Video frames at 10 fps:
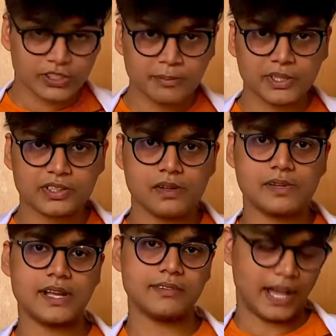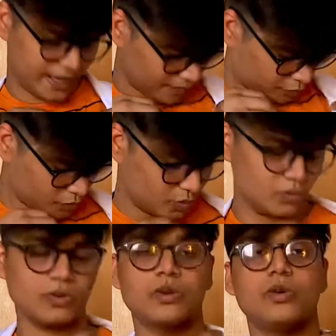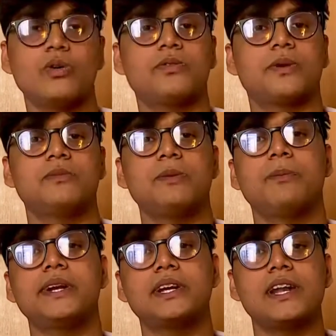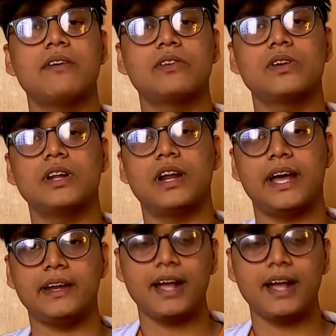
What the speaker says: the mitral valve I have to go from the mid clavicular line